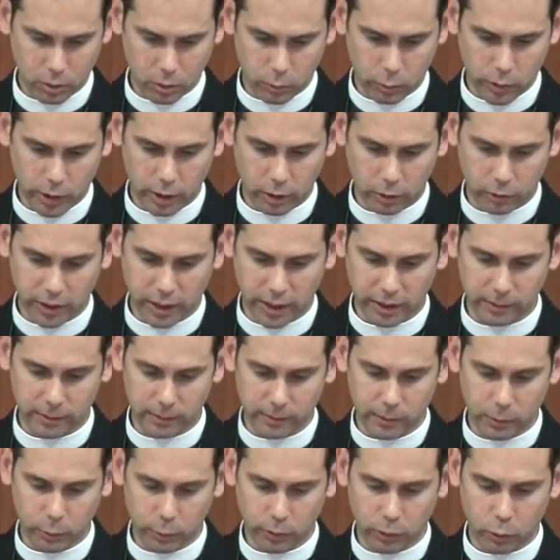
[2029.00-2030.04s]
Well, okay,
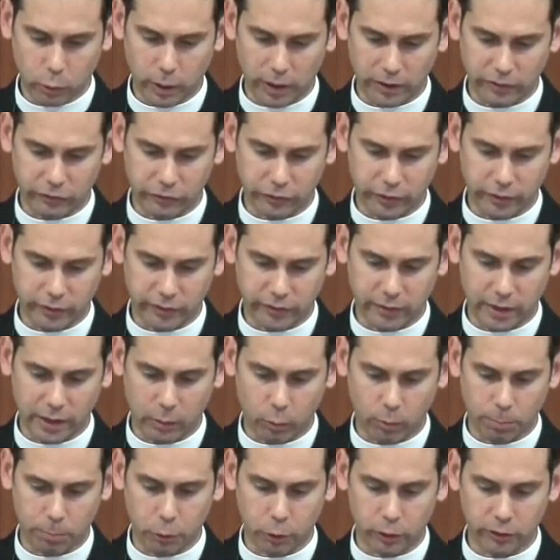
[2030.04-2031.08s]
there were questions that
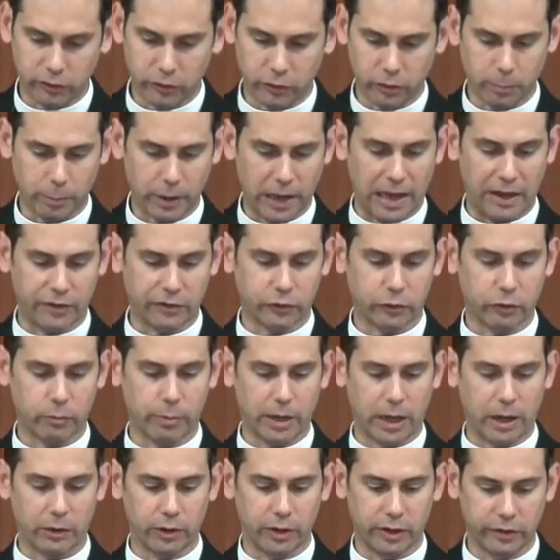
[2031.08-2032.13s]
were put to the pastor
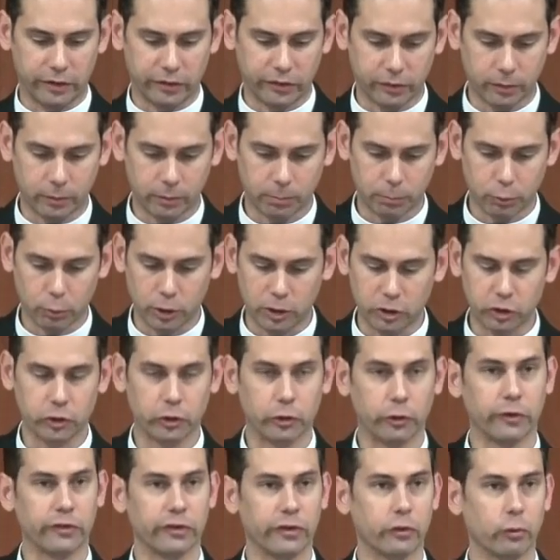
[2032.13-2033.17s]
about his
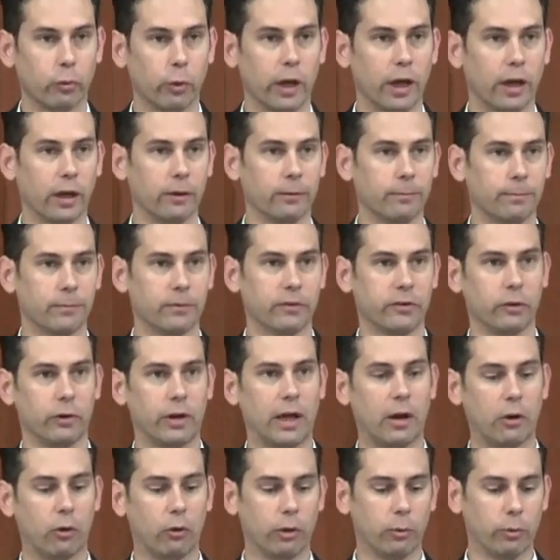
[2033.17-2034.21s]
parishioners as well. So
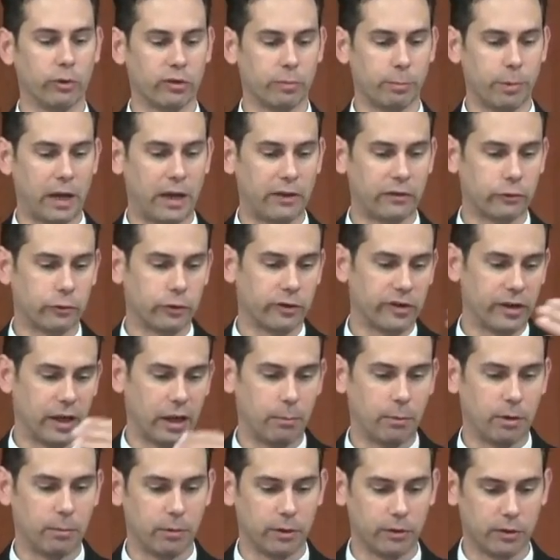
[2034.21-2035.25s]
not only was the pastor
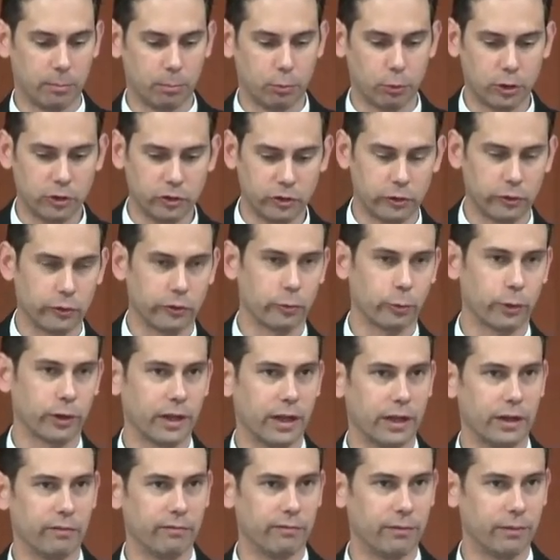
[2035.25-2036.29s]
examined, but the parishioners were
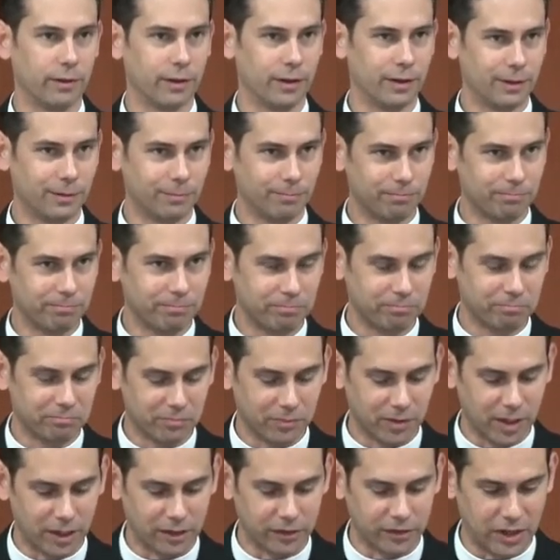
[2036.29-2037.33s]
kind of
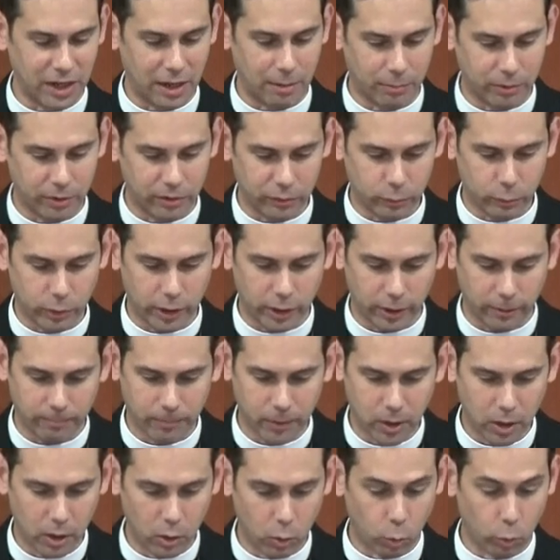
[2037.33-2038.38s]
examined as well
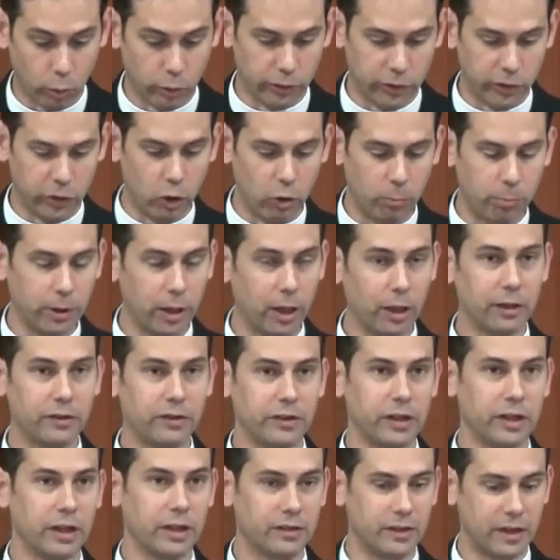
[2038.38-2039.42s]
were the
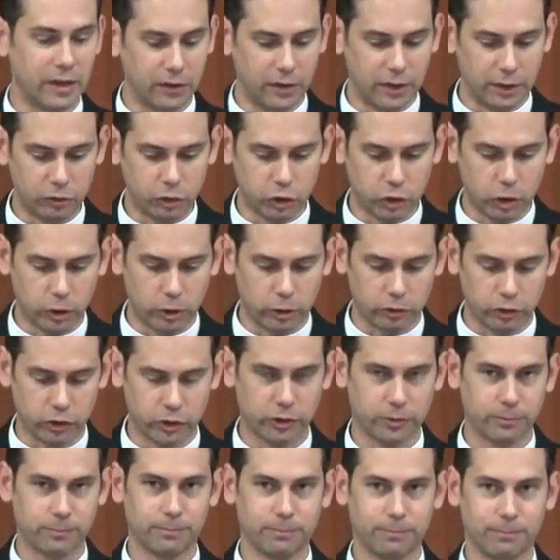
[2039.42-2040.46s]
nobility attending
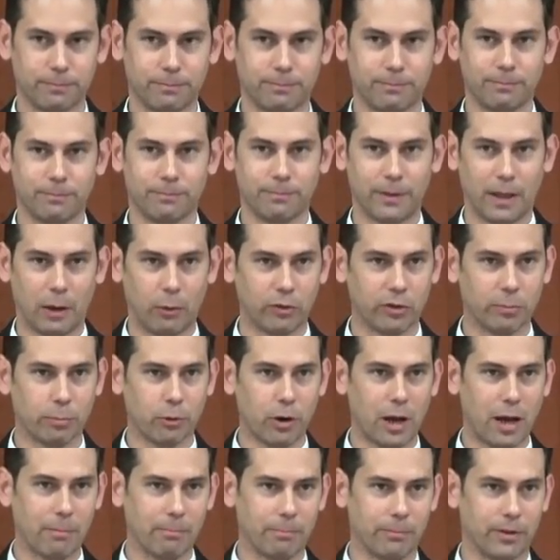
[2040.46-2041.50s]
church. That was a
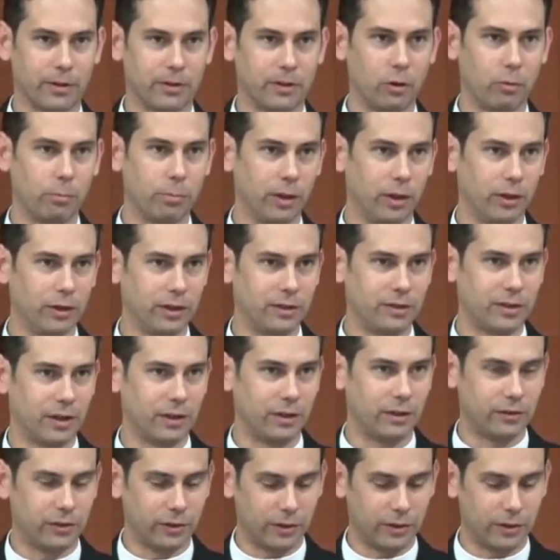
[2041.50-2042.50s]
problem. The nobility tended to